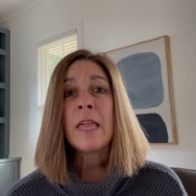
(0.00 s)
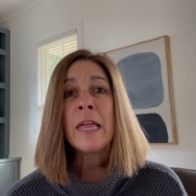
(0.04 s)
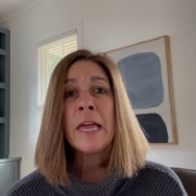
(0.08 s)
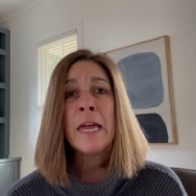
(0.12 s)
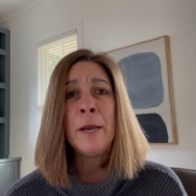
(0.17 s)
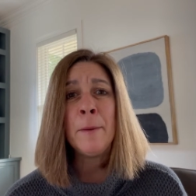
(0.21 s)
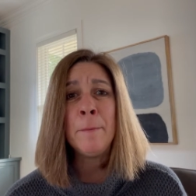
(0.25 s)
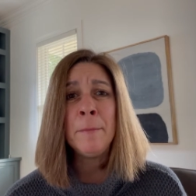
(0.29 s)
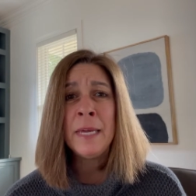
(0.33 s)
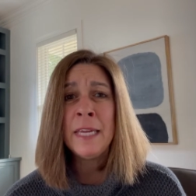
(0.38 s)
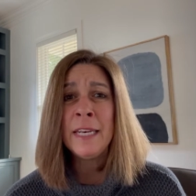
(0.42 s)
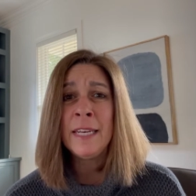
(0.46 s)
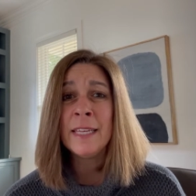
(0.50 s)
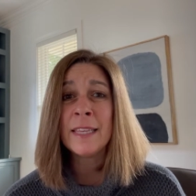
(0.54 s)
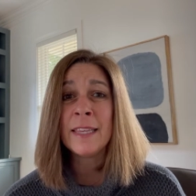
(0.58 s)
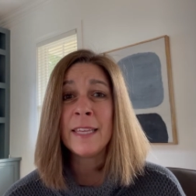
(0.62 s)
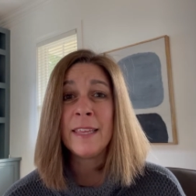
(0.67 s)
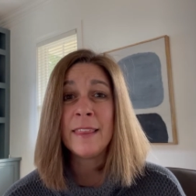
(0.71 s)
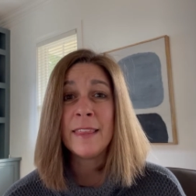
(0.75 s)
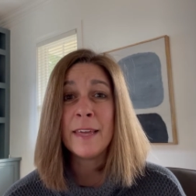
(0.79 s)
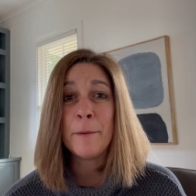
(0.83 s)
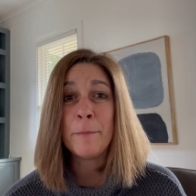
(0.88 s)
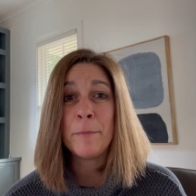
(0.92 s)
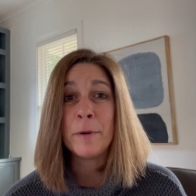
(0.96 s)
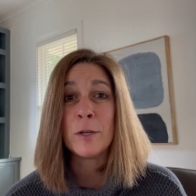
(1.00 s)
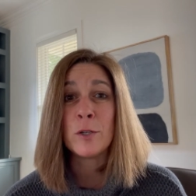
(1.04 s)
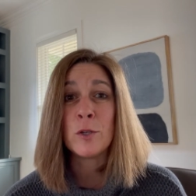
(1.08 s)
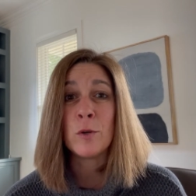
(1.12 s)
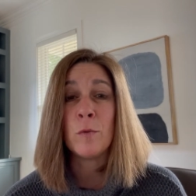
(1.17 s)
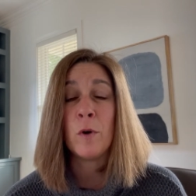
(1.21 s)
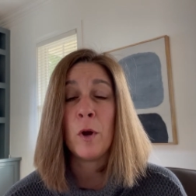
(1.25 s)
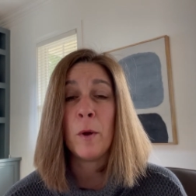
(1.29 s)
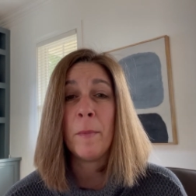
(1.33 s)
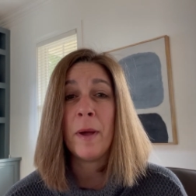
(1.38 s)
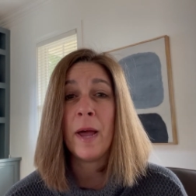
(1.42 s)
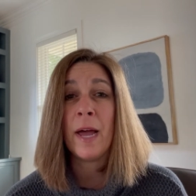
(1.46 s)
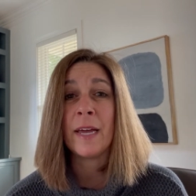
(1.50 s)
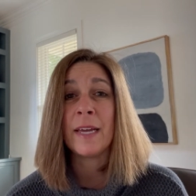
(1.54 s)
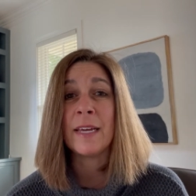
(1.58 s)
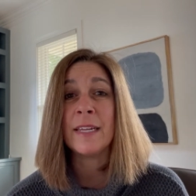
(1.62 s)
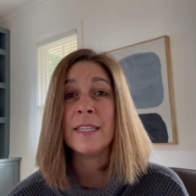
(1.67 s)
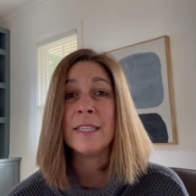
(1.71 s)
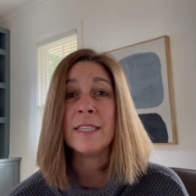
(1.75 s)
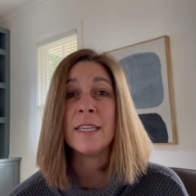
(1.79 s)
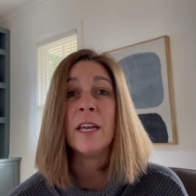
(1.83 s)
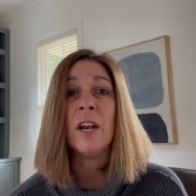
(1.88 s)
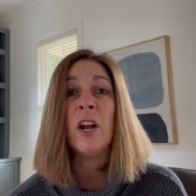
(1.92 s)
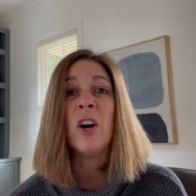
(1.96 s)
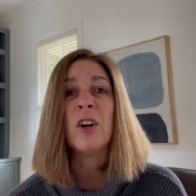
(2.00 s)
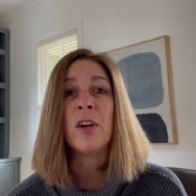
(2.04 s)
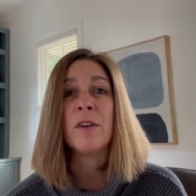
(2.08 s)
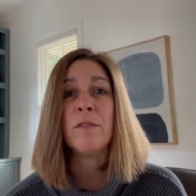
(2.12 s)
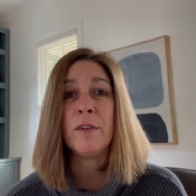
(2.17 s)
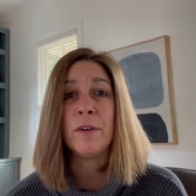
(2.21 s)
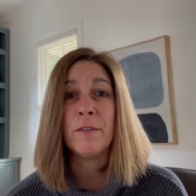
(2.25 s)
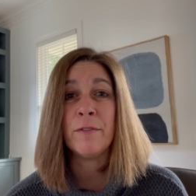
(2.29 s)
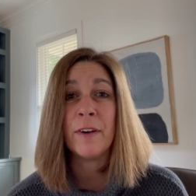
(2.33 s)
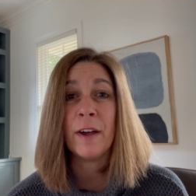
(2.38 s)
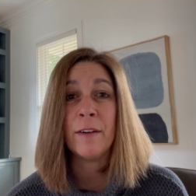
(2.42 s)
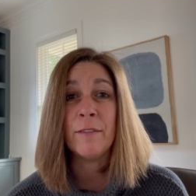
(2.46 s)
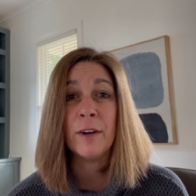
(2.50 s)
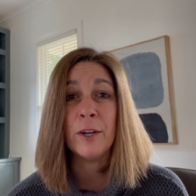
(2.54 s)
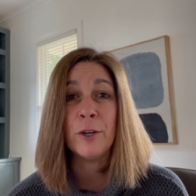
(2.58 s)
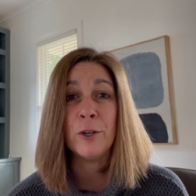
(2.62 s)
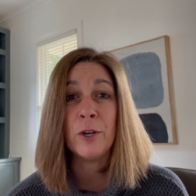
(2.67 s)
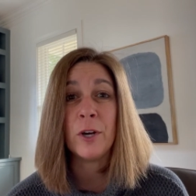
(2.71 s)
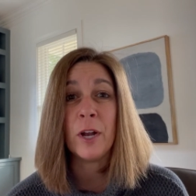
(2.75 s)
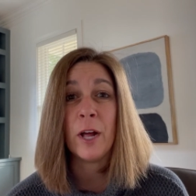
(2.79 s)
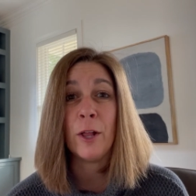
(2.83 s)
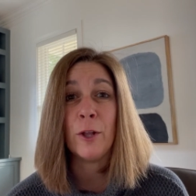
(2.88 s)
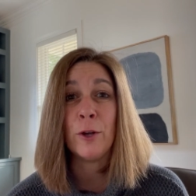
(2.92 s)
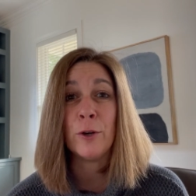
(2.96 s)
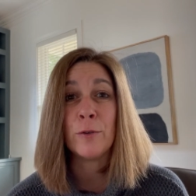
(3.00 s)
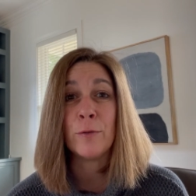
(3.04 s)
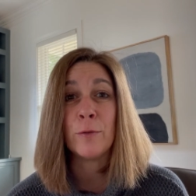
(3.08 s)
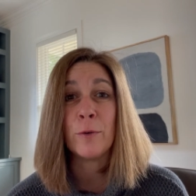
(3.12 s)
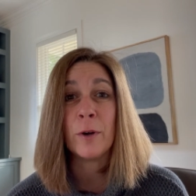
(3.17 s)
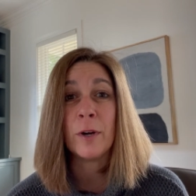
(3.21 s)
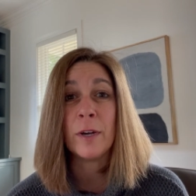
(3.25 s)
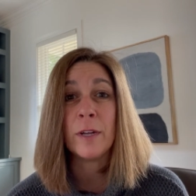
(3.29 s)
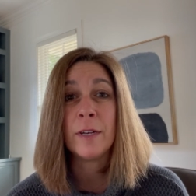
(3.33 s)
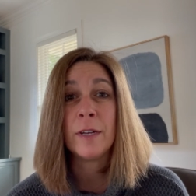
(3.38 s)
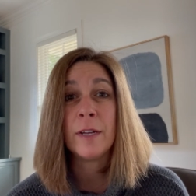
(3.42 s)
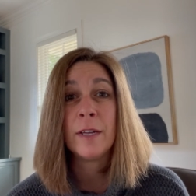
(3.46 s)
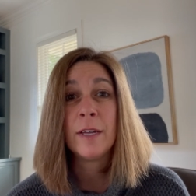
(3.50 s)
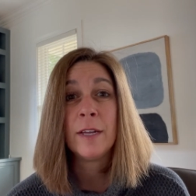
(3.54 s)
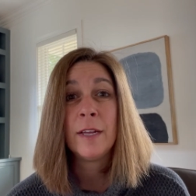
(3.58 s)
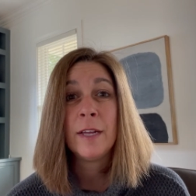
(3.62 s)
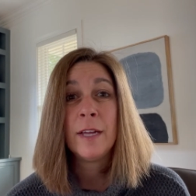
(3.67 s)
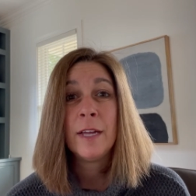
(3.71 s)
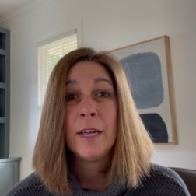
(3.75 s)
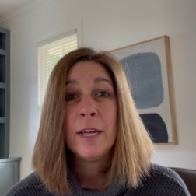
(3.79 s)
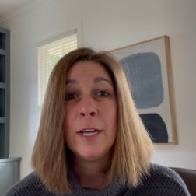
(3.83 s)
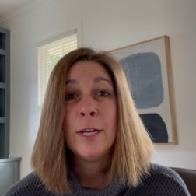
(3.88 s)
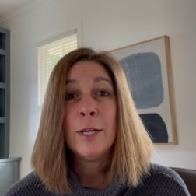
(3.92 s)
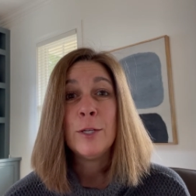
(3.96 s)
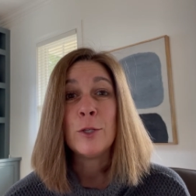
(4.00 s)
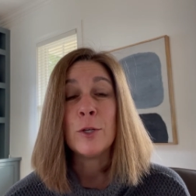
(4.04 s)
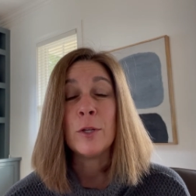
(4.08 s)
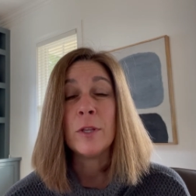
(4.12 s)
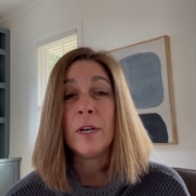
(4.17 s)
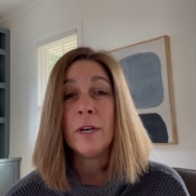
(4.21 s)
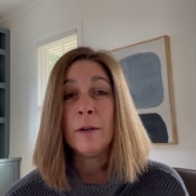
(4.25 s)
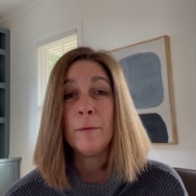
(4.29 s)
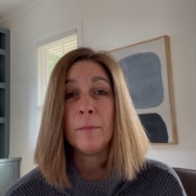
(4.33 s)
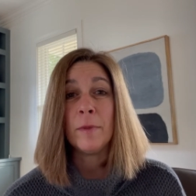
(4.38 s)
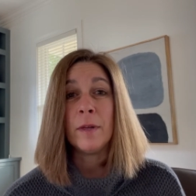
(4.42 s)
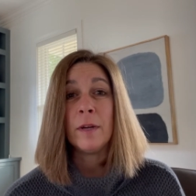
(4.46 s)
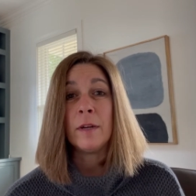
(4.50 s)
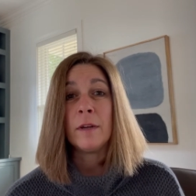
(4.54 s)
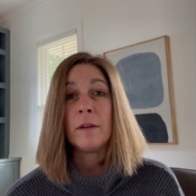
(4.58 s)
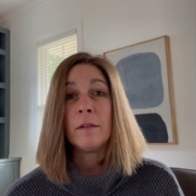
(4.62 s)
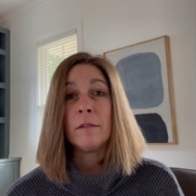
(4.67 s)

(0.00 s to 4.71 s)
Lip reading: And immediately that person wrote back and said, I'll give you $500 for it. So then I'm like,